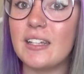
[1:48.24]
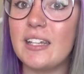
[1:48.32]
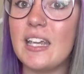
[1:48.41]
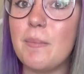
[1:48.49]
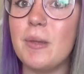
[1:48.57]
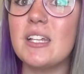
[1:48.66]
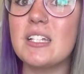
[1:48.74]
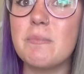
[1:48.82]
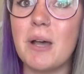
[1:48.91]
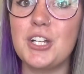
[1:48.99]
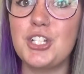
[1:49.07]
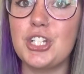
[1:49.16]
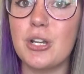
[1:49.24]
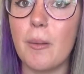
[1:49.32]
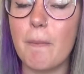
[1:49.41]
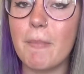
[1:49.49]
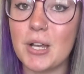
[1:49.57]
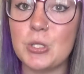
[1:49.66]
keeping as much
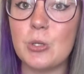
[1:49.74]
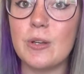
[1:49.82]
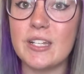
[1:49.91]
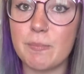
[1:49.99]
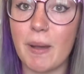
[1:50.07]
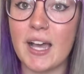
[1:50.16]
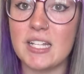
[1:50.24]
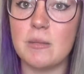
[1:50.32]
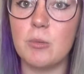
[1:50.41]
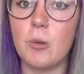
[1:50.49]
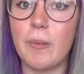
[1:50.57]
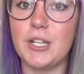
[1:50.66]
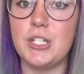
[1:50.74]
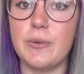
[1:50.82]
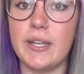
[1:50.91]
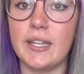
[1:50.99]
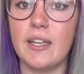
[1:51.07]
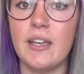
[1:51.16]
muscle as possible by
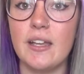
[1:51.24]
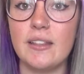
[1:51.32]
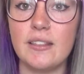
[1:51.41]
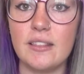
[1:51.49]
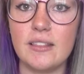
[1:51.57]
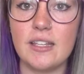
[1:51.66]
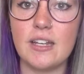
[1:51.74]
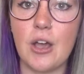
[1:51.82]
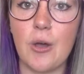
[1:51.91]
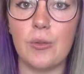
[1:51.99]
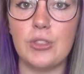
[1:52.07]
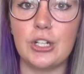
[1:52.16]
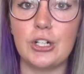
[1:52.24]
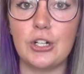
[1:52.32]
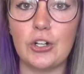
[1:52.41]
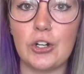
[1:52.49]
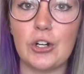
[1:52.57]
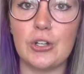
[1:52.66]
doing, you know, their
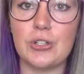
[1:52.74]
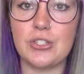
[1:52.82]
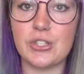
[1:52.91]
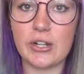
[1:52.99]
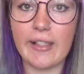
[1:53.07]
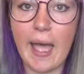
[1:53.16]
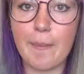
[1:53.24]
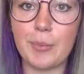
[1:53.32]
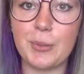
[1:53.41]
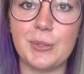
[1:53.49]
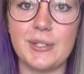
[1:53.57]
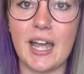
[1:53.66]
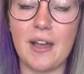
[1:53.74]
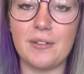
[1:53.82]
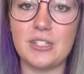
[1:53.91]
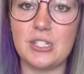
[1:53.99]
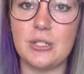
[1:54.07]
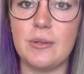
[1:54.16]
curls, their lat pull
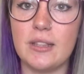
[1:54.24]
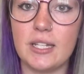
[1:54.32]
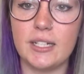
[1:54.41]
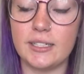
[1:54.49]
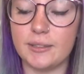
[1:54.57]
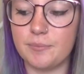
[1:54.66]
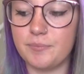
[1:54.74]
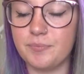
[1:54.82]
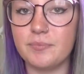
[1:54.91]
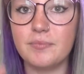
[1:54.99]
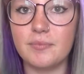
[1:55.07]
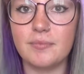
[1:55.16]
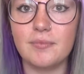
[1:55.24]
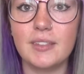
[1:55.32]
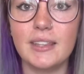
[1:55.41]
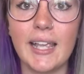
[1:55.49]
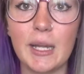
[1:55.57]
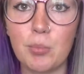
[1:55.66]
downs, doing their
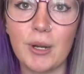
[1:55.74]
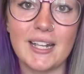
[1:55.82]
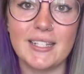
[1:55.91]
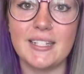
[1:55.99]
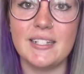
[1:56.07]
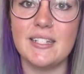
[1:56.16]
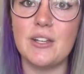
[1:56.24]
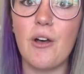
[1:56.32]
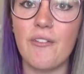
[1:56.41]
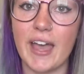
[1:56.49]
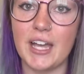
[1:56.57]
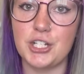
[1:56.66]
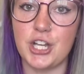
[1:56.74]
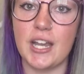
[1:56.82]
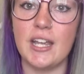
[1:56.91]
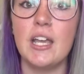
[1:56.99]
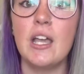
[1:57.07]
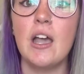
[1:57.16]
leg presses and all that
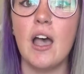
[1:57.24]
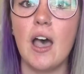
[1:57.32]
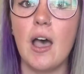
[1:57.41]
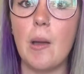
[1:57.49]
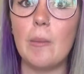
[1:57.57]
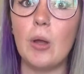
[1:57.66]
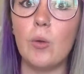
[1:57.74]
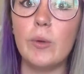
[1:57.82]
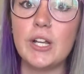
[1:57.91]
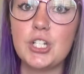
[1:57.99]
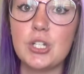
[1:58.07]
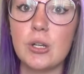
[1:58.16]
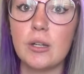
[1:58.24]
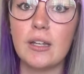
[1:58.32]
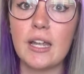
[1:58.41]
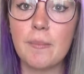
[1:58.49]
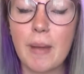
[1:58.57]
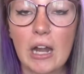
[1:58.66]
shit. Which
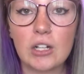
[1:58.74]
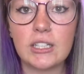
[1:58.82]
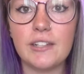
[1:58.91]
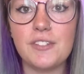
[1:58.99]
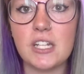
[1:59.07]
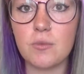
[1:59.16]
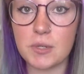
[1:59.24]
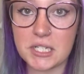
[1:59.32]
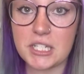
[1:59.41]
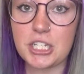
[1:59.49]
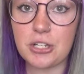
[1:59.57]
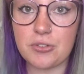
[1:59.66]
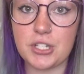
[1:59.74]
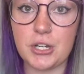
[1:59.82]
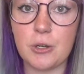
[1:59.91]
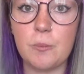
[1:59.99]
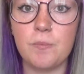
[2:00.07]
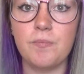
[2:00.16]
in powerlifting we still
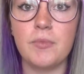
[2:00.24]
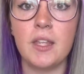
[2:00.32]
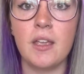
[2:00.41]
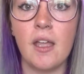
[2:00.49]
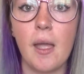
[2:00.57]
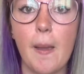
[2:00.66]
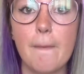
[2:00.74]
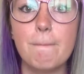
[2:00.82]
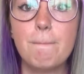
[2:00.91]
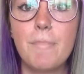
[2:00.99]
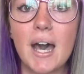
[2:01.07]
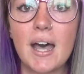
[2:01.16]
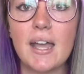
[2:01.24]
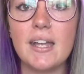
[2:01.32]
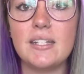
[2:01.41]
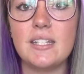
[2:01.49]
do, but